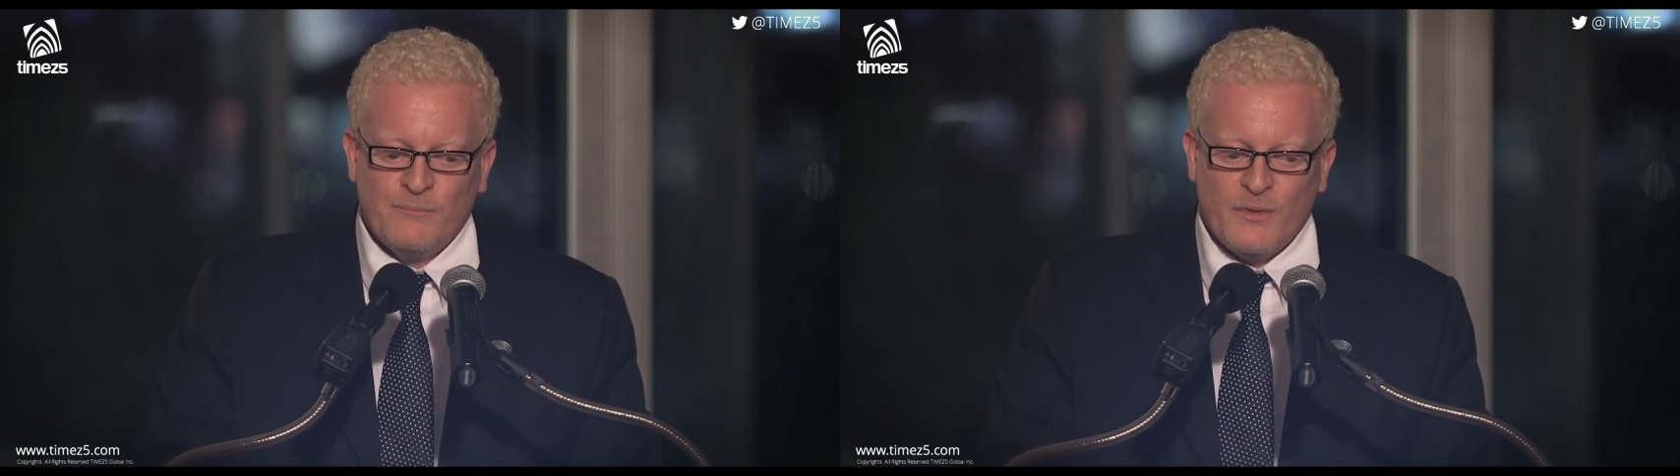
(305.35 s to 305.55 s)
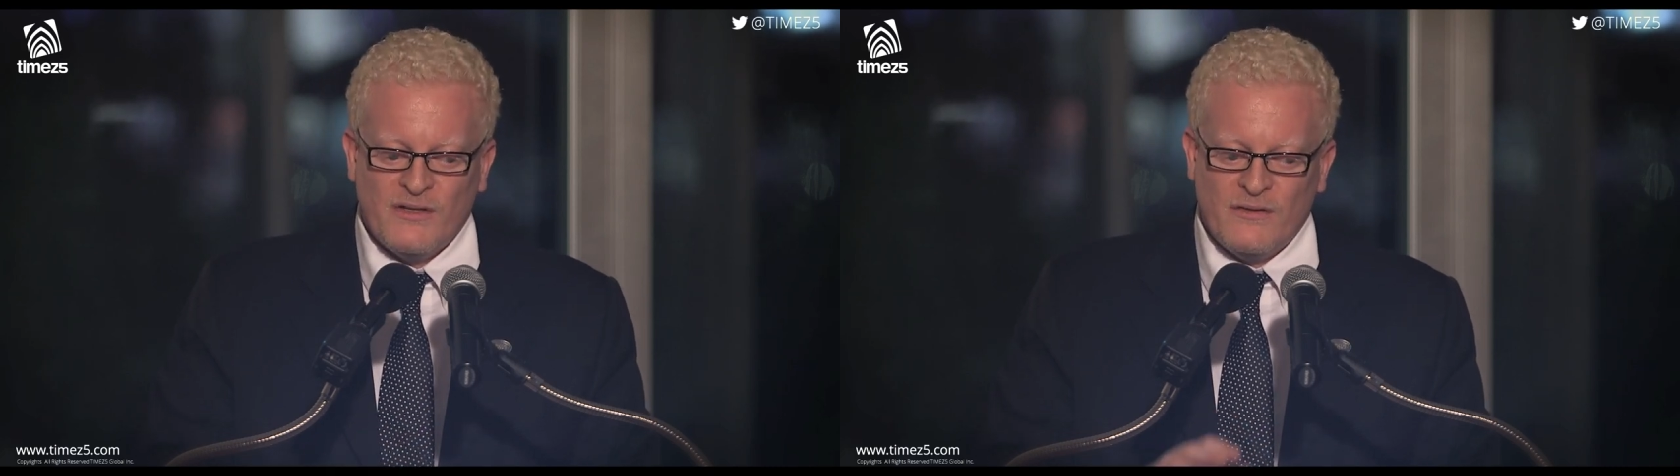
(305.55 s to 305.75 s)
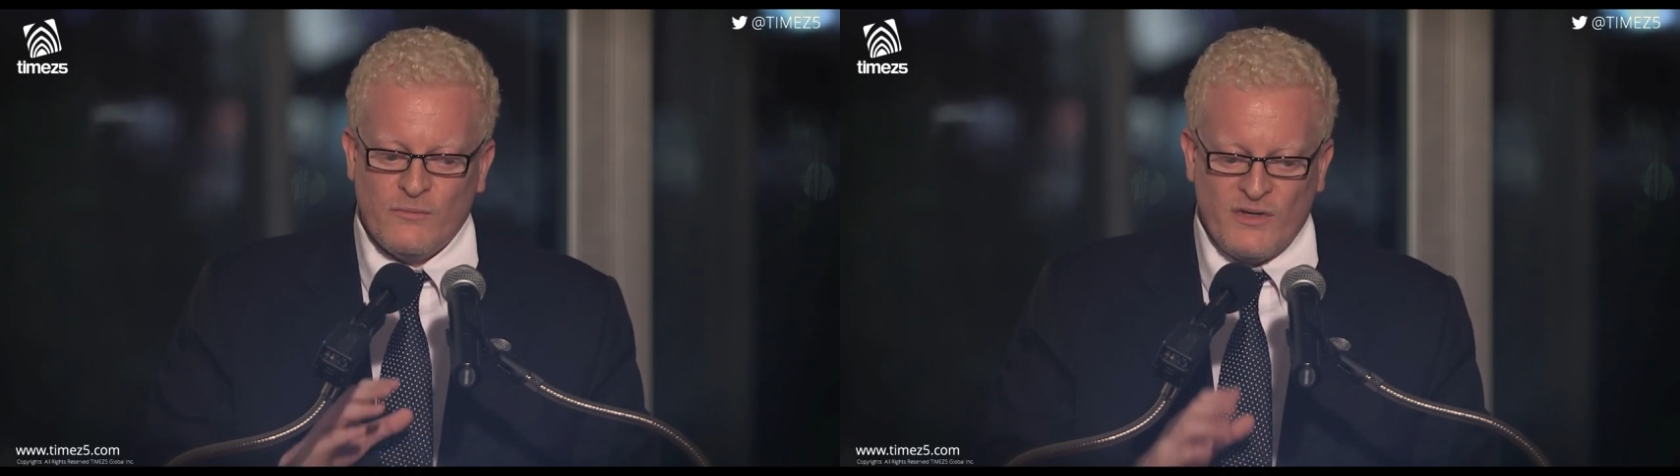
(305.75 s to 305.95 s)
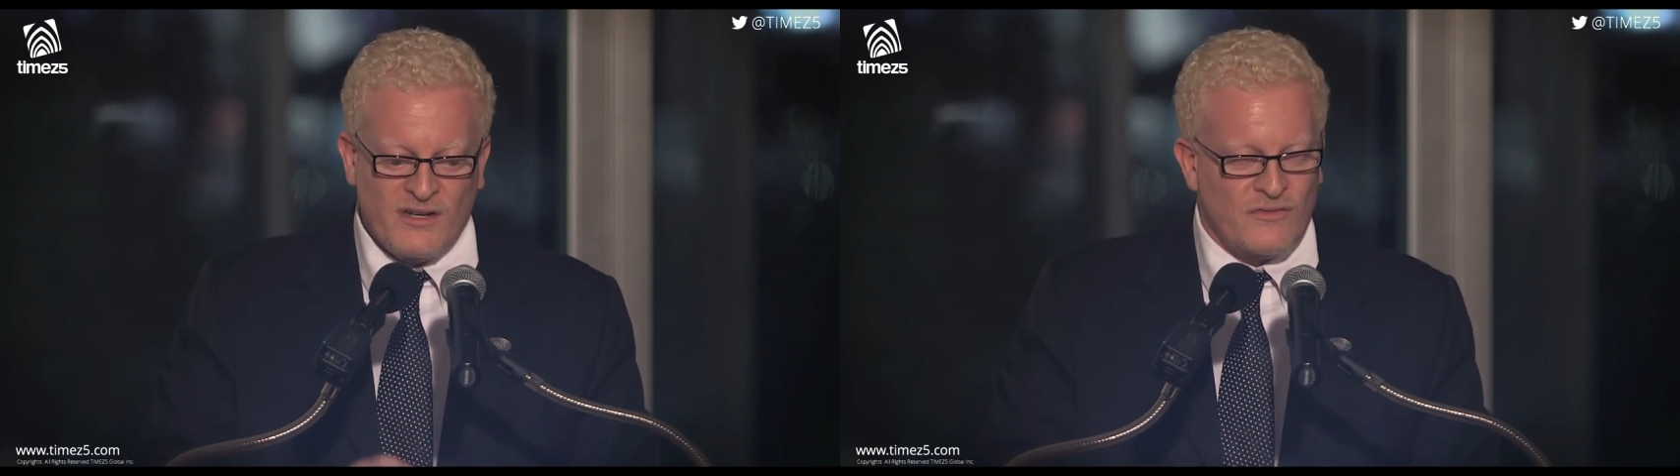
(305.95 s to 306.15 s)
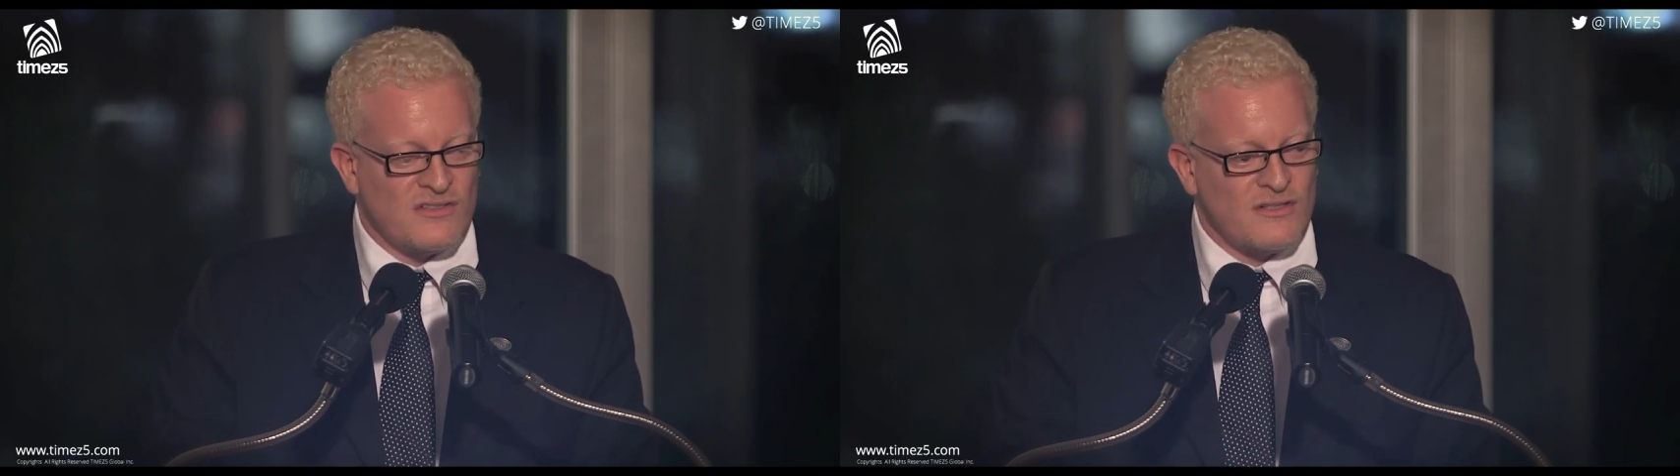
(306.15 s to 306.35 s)
But we
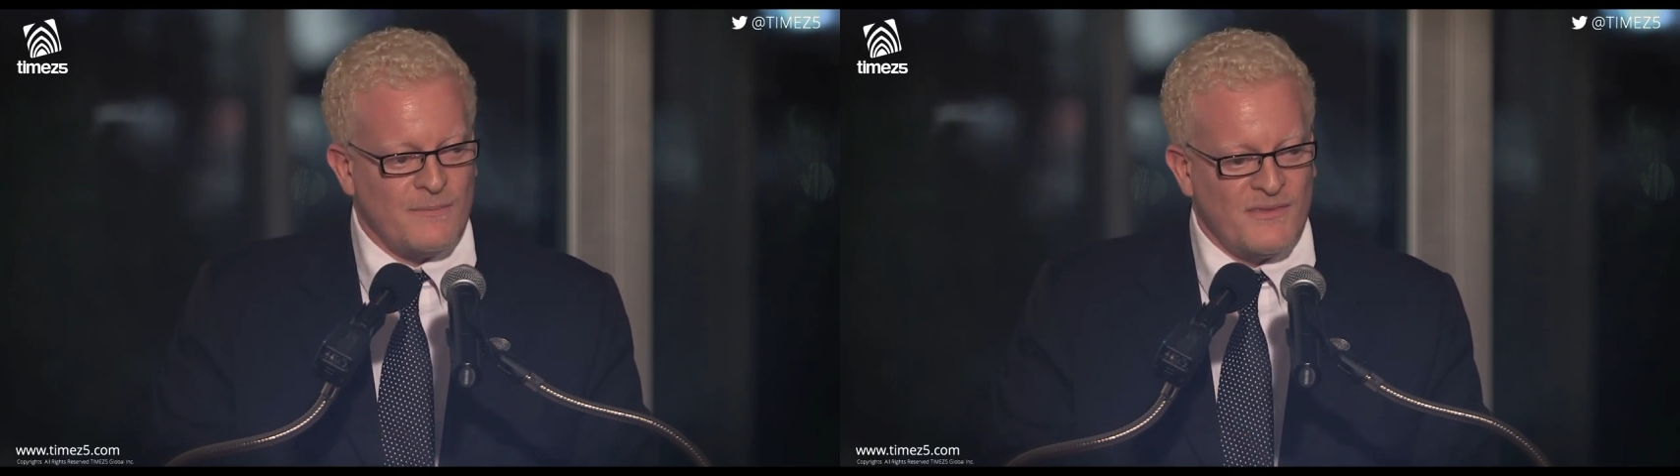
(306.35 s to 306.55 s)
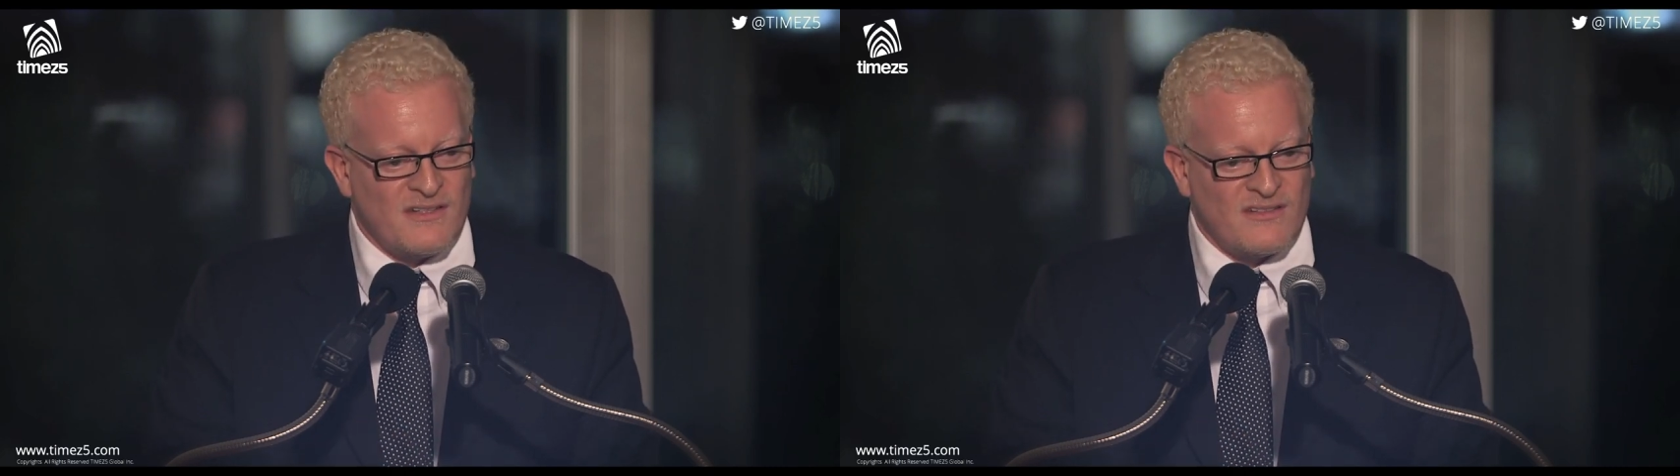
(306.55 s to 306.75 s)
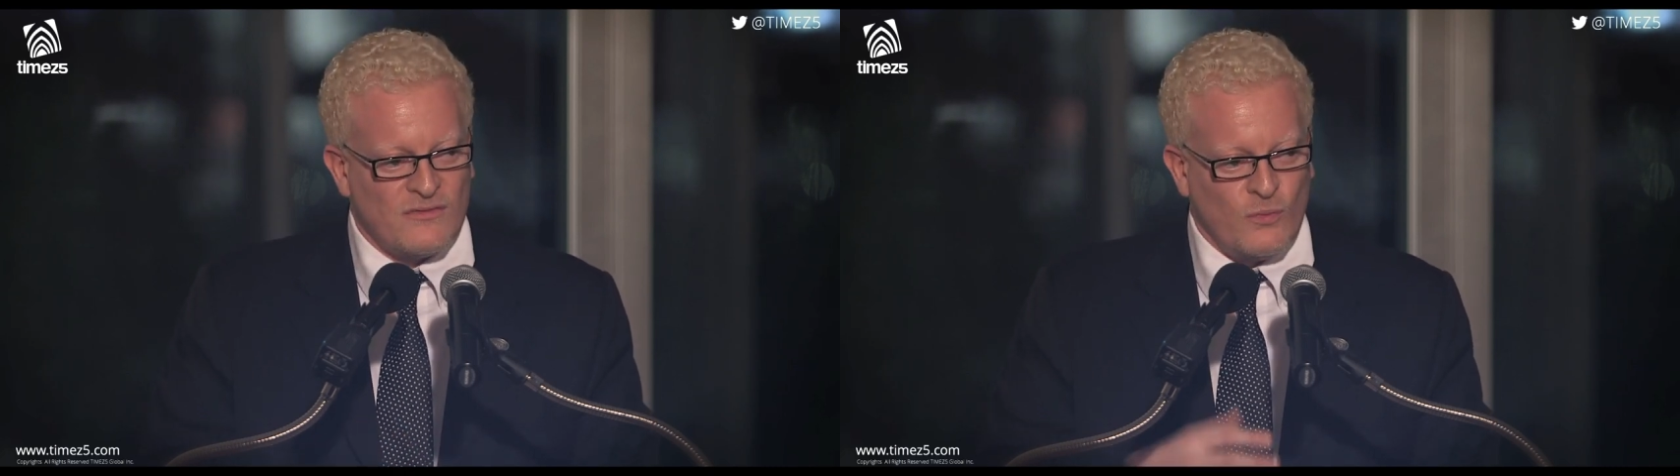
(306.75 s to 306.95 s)
never stop and ask ourselves,